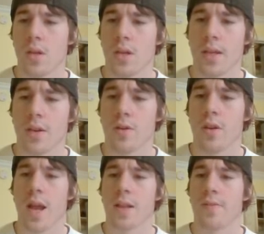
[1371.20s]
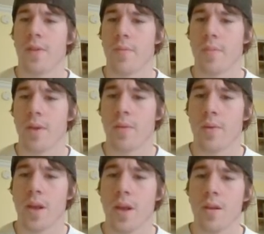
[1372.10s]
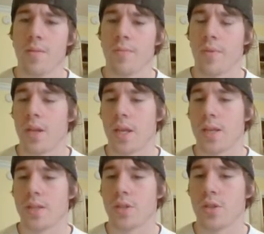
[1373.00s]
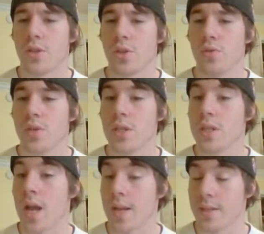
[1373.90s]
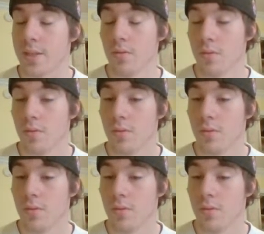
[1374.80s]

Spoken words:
He could activate a Mega Bannet, but he just chooses not to.